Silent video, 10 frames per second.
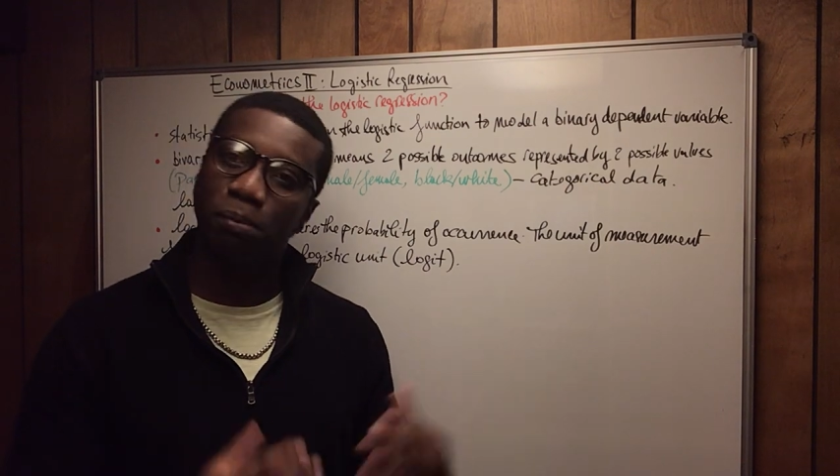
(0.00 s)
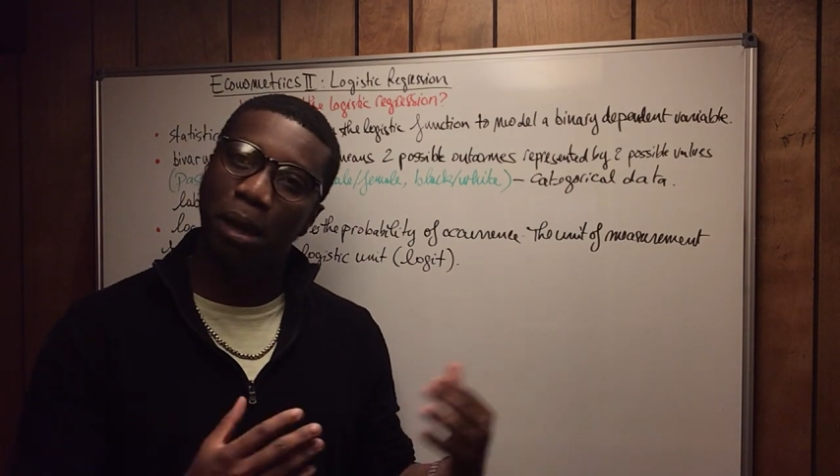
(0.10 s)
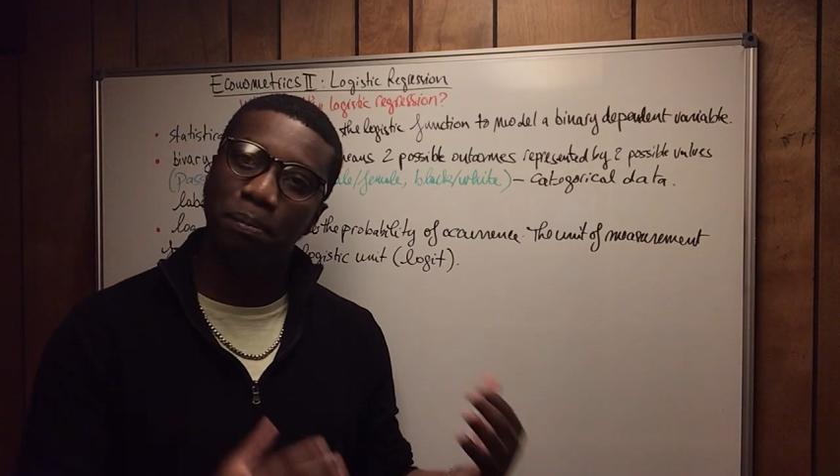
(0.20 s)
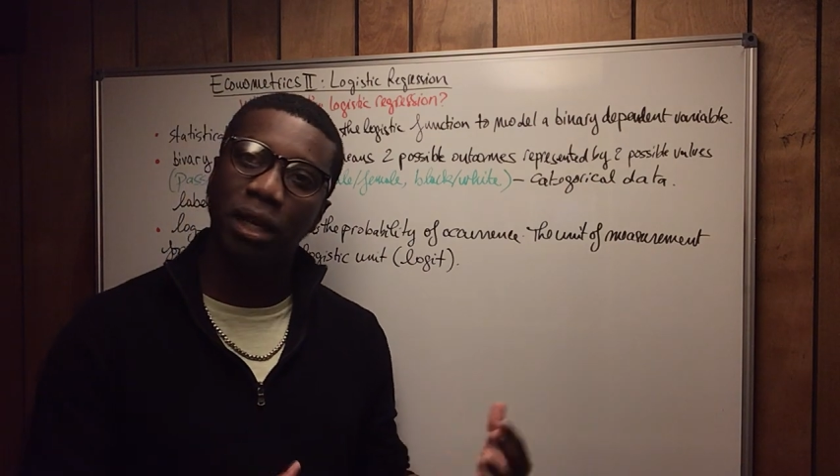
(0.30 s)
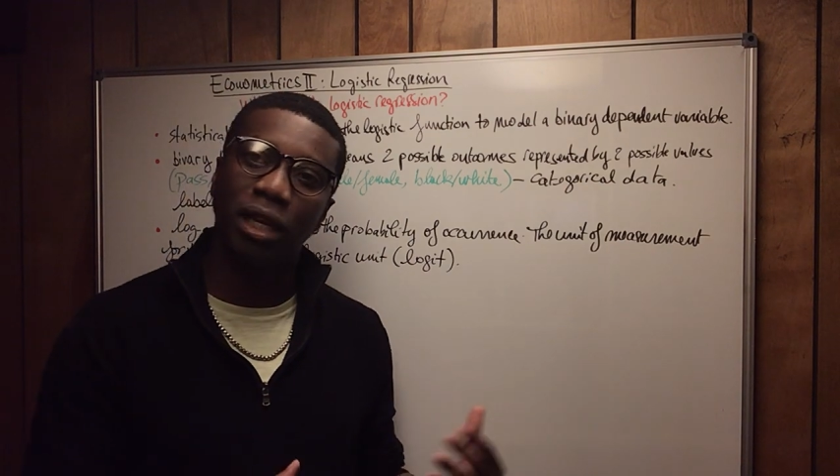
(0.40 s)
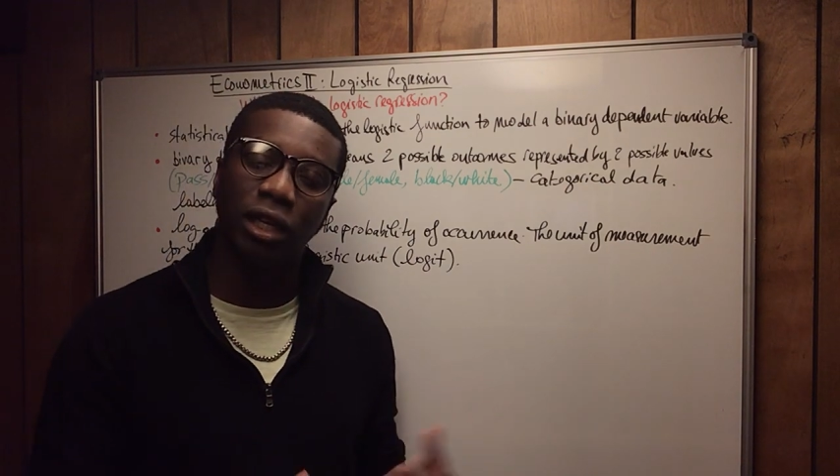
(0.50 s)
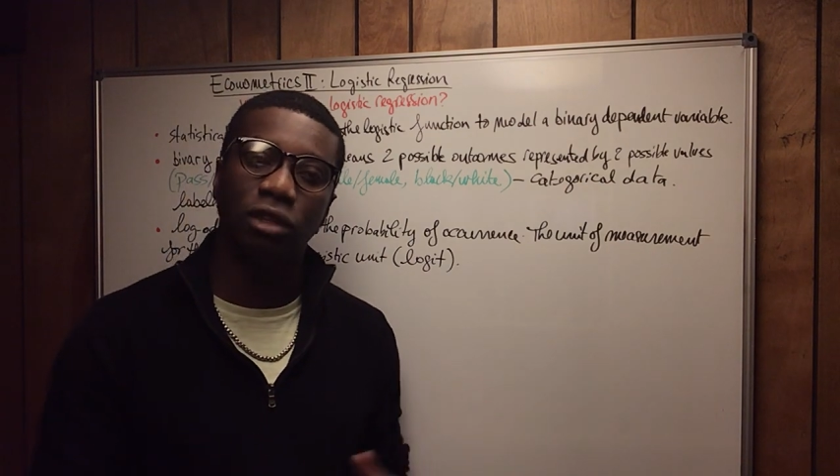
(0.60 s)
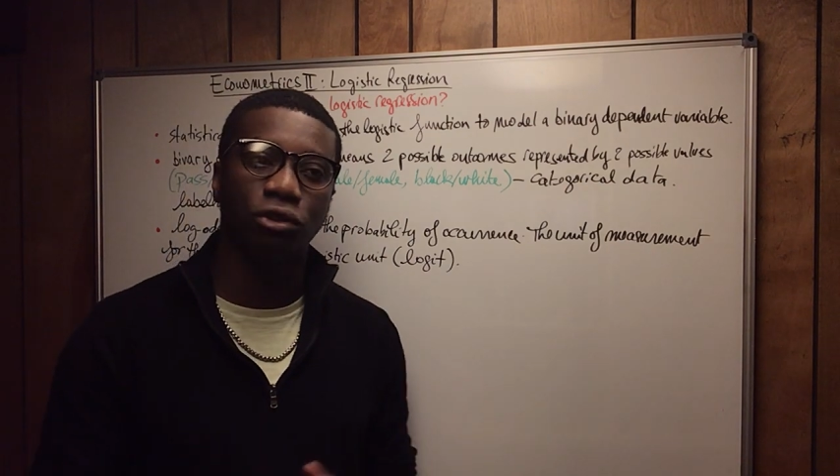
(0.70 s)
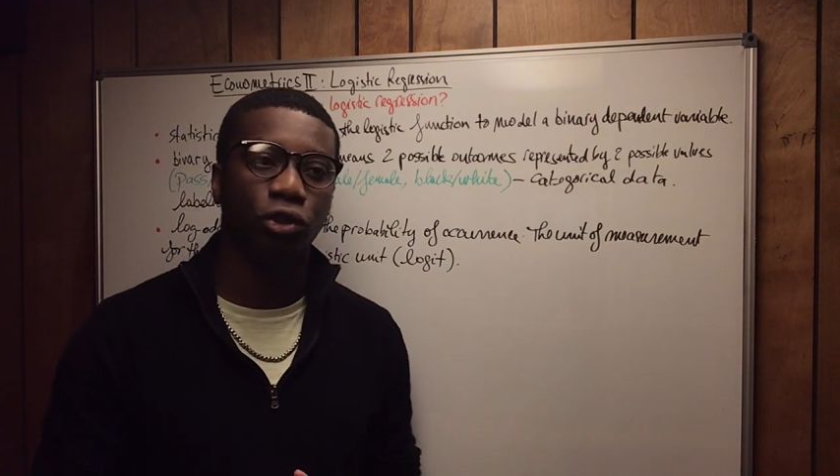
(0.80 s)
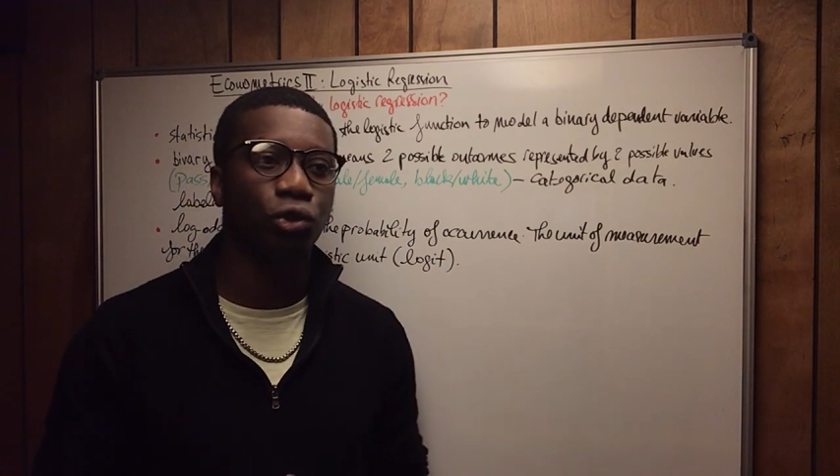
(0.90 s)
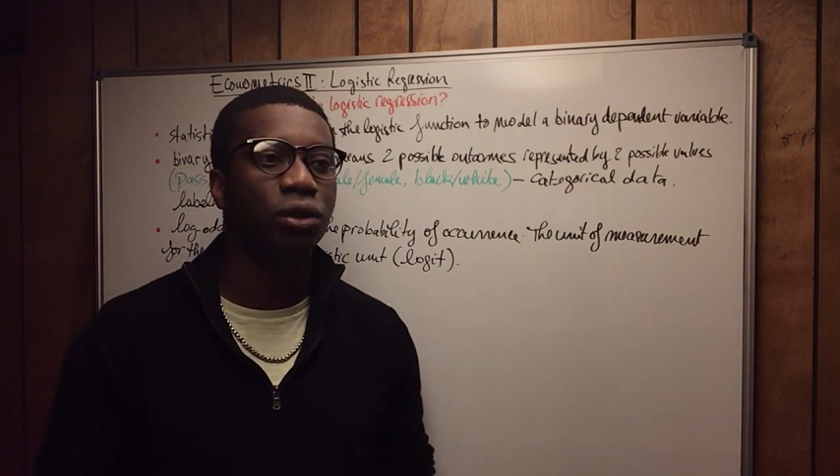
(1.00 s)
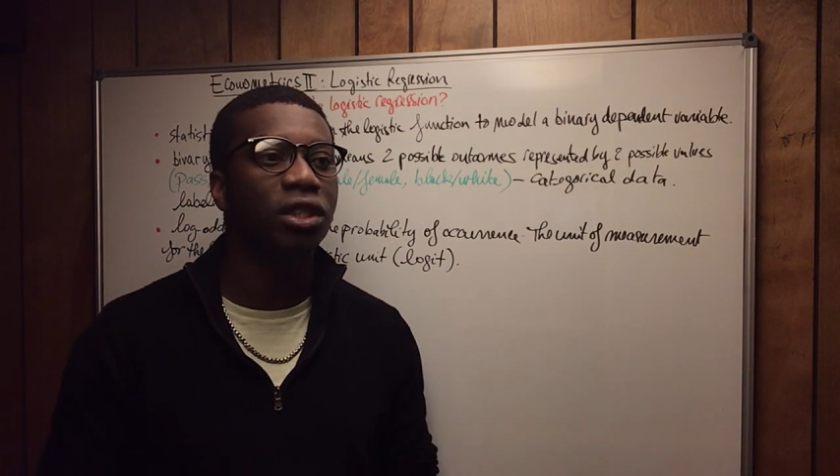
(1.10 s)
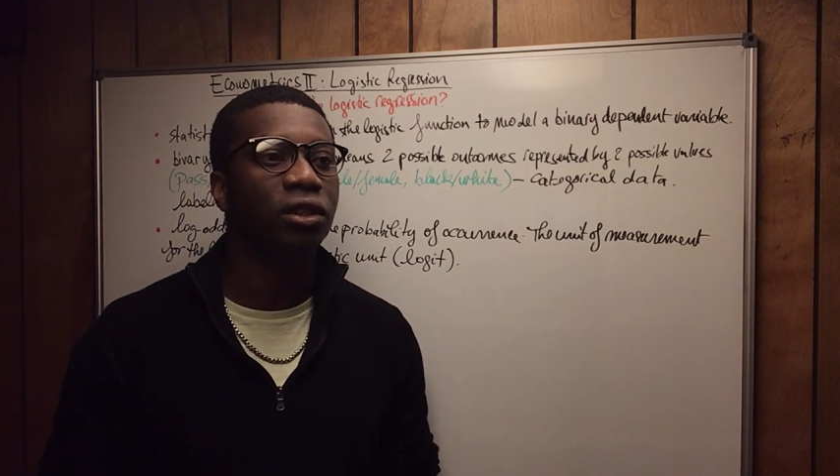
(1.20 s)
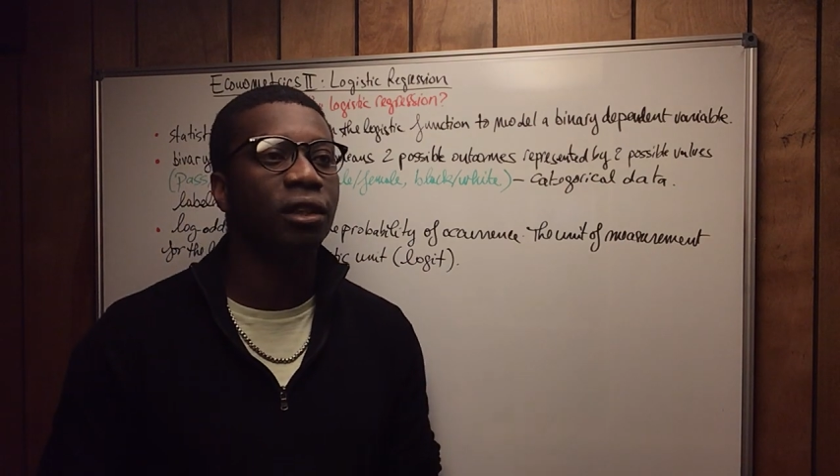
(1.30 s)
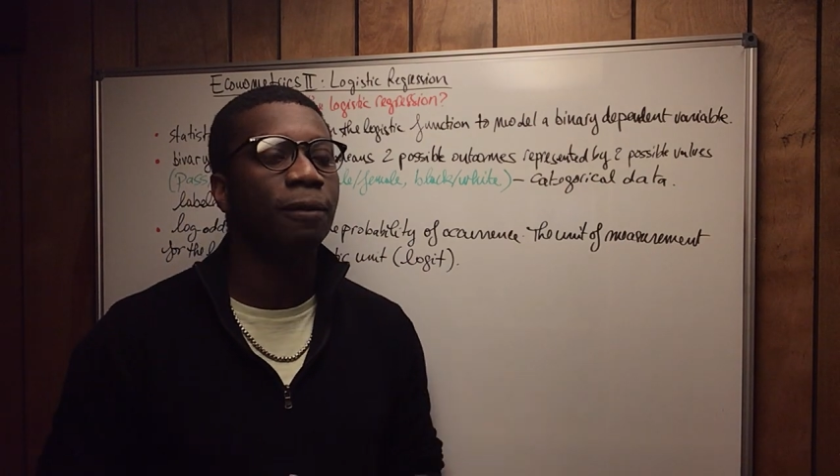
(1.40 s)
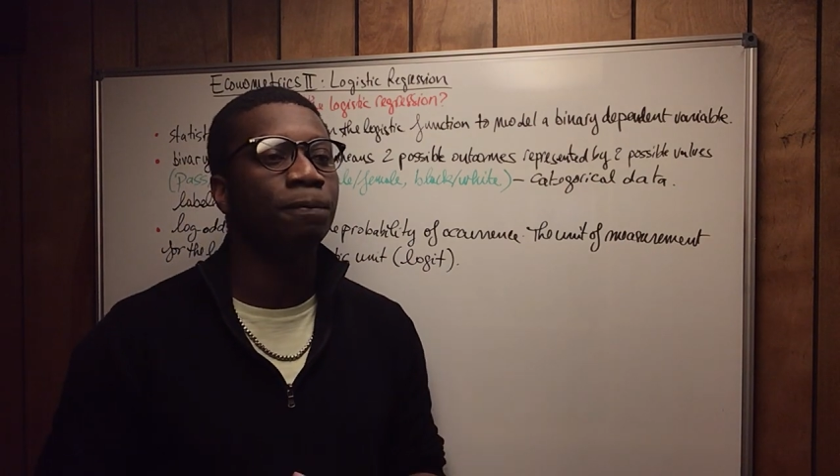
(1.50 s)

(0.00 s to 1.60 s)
by many industries.